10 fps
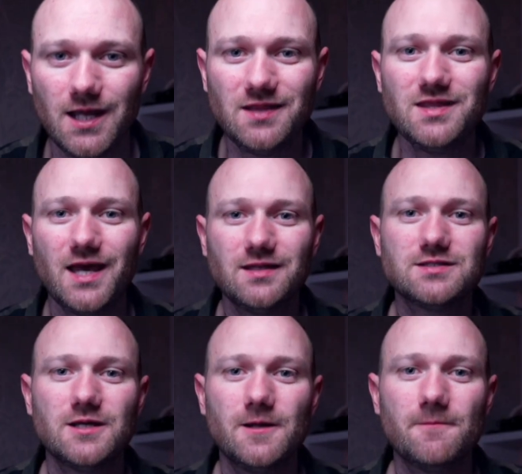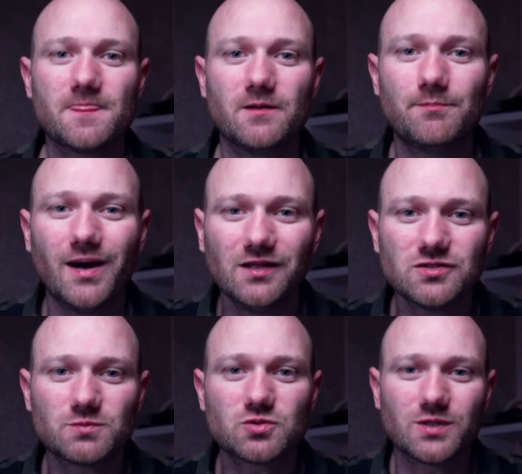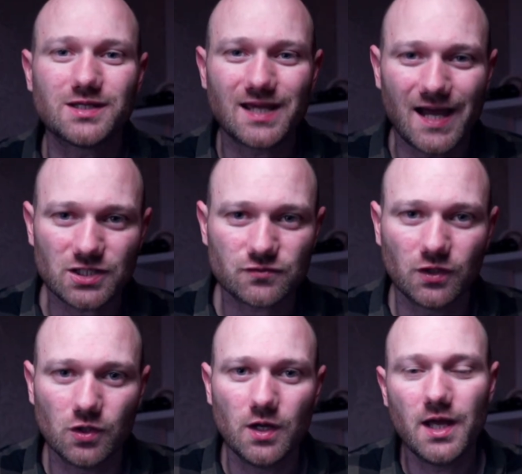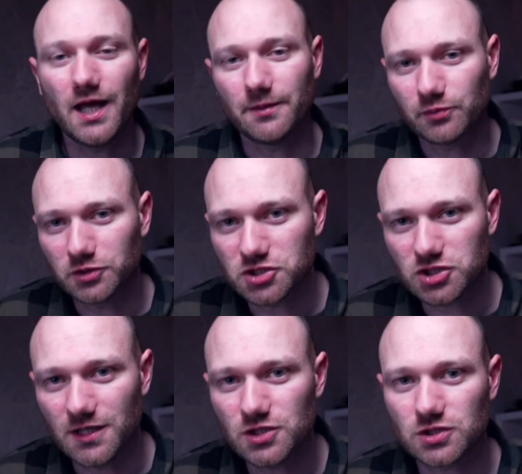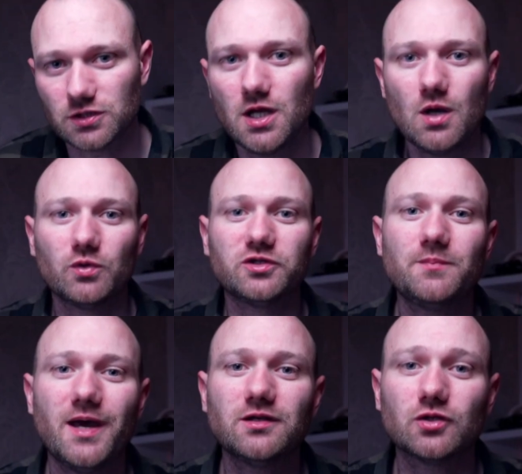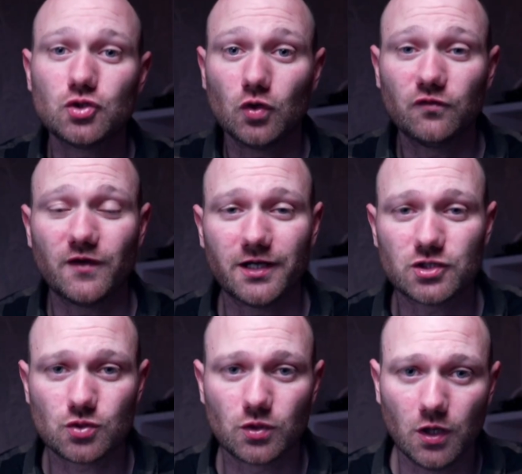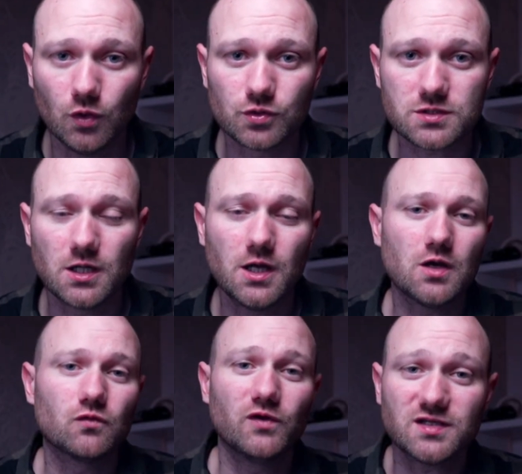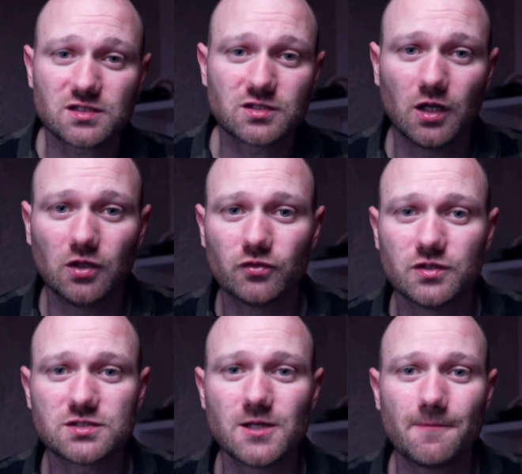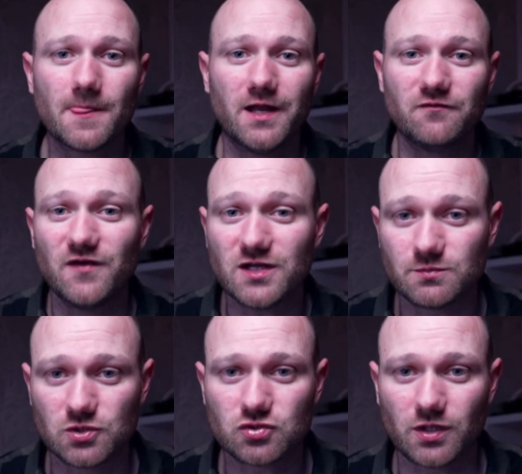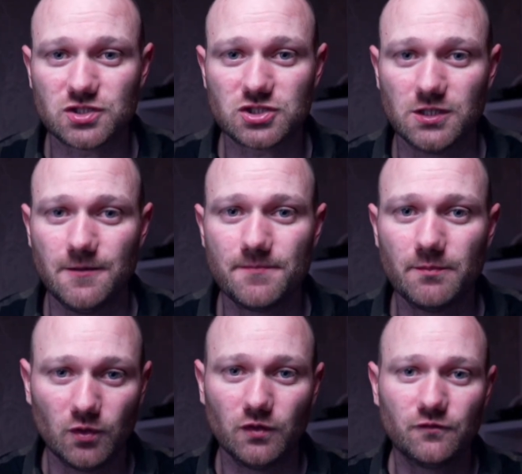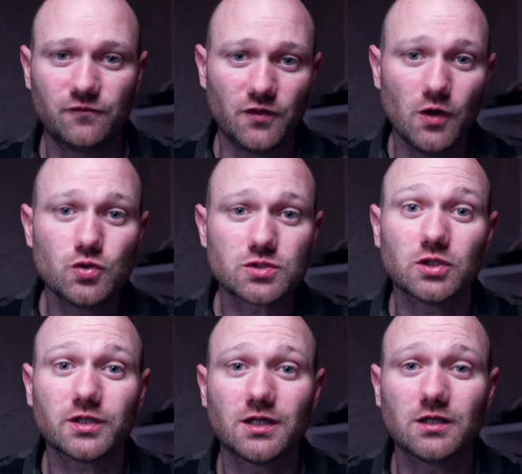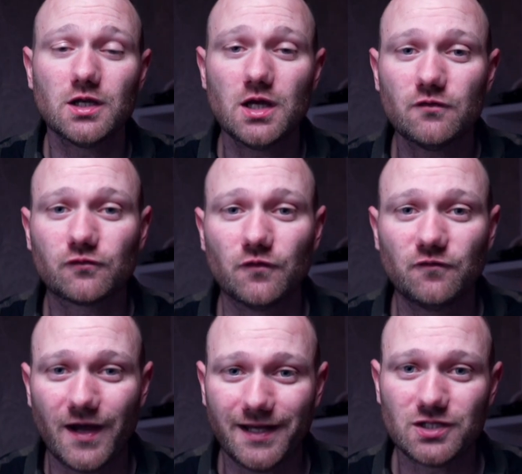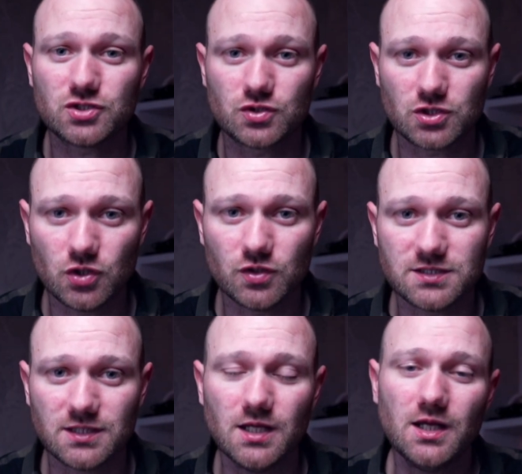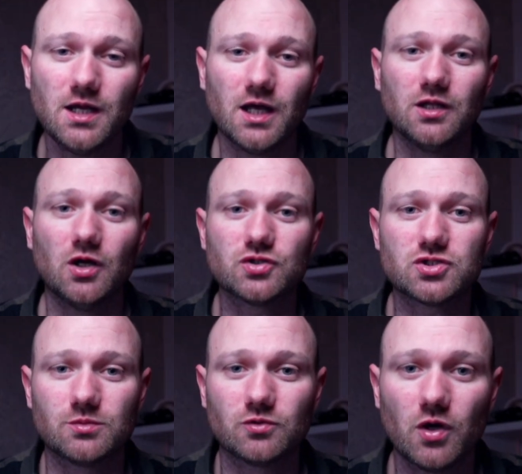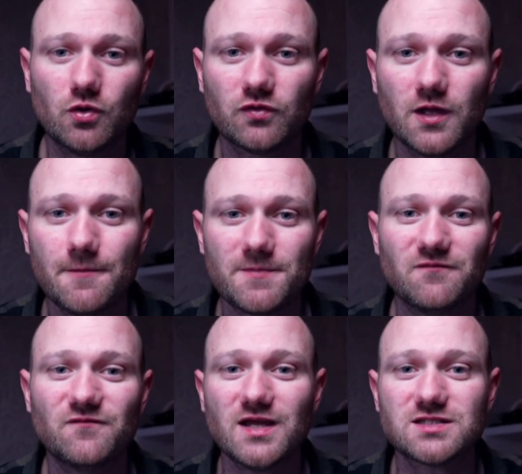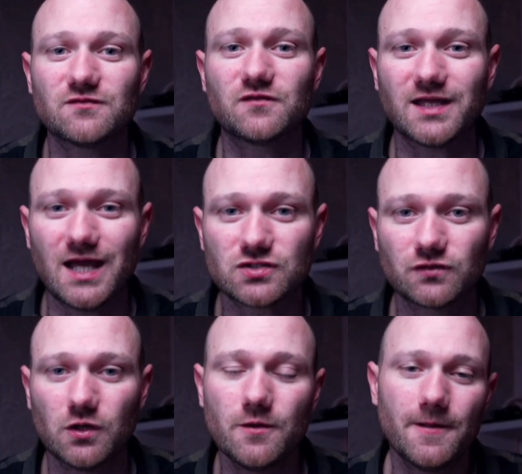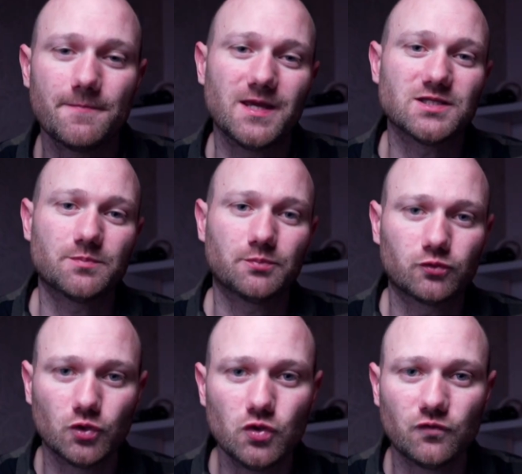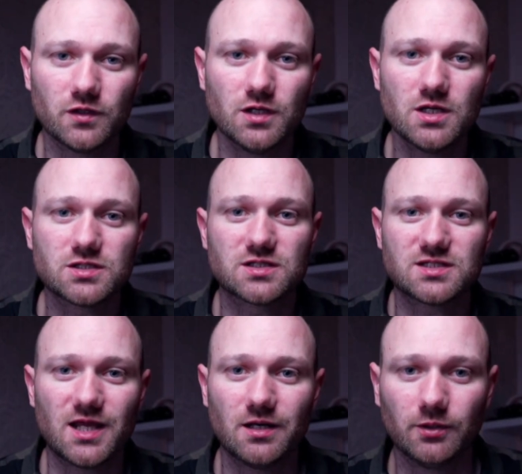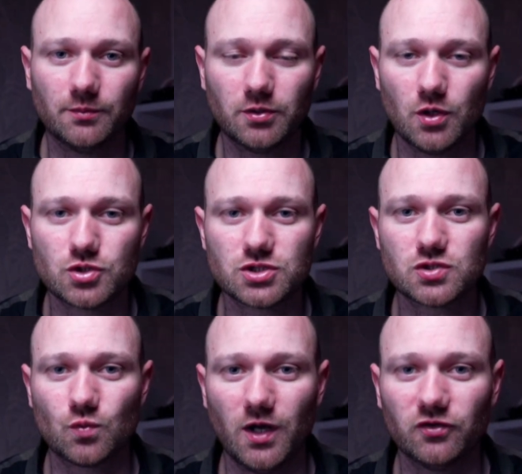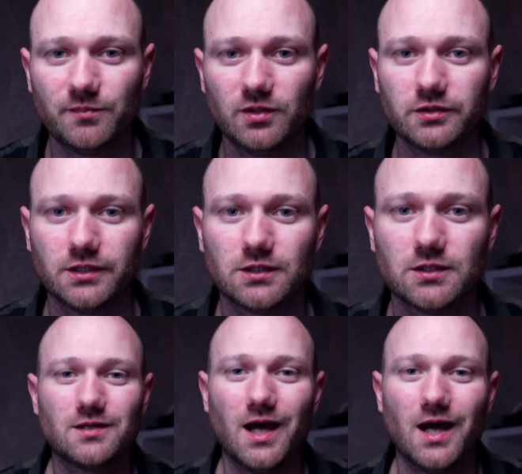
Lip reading: In the end, the balance between cash flow and appreciation will depend on your financial goals, risk tolerance, and investment strategy. But for those looking for financial security and long-term growth, investing for cash flow is a proven, sustainable approach to wealth building.